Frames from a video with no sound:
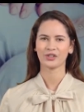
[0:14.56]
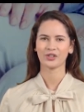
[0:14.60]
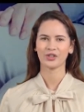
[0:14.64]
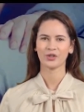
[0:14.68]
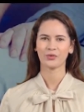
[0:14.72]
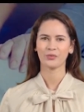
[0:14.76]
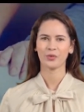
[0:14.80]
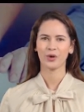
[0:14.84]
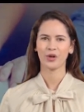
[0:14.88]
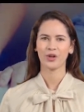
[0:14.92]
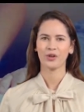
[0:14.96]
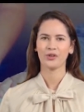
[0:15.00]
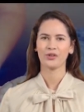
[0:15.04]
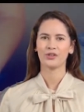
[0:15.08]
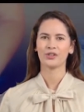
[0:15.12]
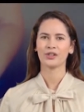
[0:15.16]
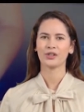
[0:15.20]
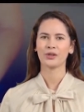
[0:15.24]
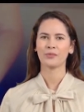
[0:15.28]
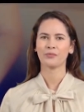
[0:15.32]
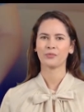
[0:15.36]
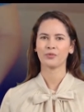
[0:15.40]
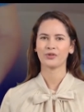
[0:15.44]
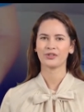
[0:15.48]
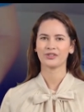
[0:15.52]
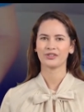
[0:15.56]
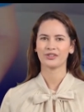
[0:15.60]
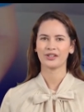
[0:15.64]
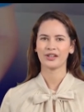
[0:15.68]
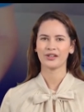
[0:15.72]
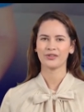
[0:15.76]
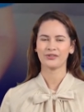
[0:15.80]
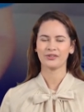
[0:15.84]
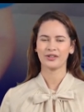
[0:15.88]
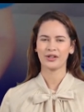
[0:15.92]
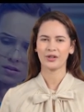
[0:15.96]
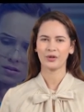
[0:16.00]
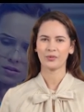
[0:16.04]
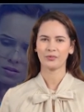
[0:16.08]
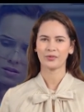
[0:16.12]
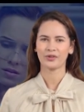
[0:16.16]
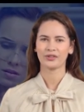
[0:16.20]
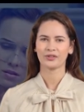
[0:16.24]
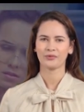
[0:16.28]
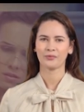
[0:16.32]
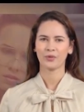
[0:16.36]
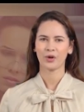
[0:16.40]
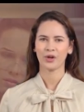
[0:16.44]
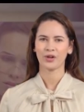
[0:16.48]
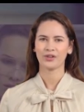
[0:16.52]
a new partnership with Cell
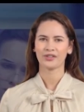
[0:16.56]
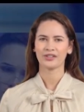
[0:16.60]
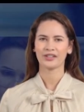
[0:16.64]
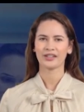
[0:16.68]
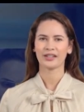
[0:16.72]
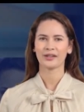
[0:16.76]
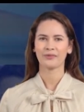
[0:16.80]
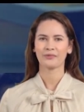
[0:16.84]
Therapies Pty